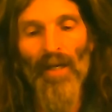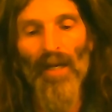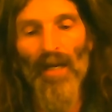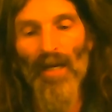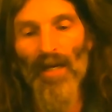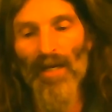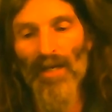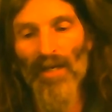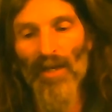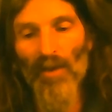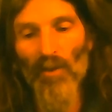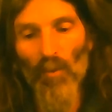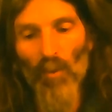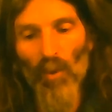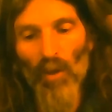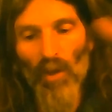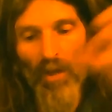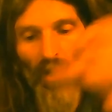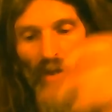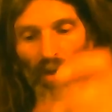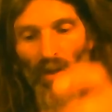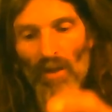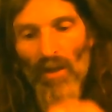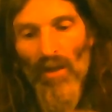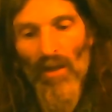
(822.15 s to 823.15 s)
and it
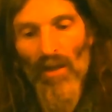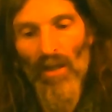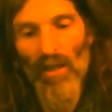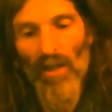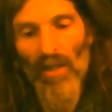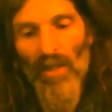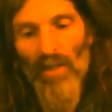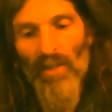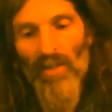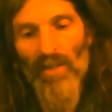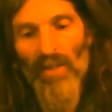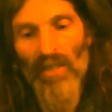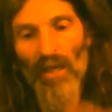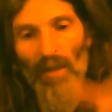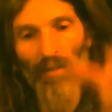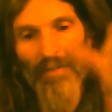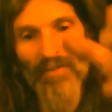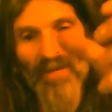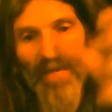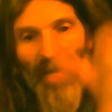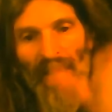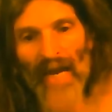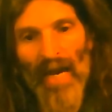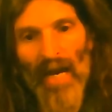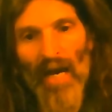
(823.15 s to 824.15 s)
will come
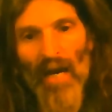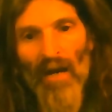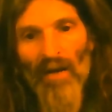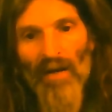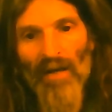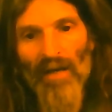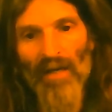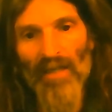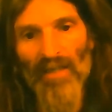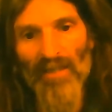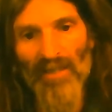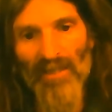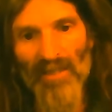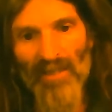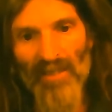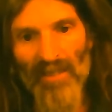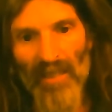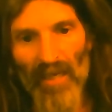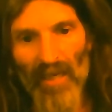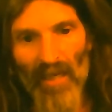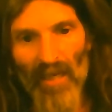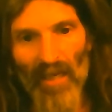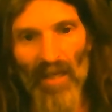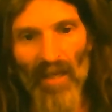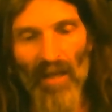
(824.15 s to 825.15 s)
down and
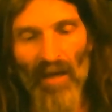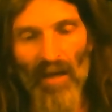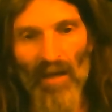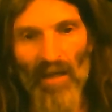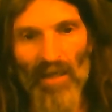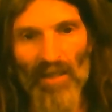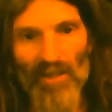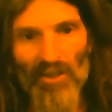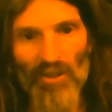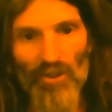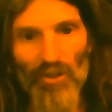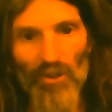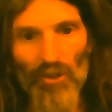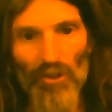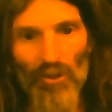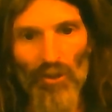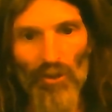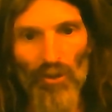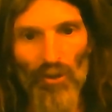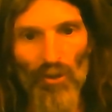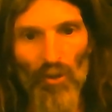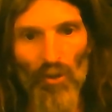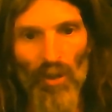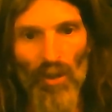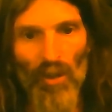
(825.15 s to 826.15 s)
settle
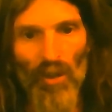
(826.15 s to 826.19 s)
onto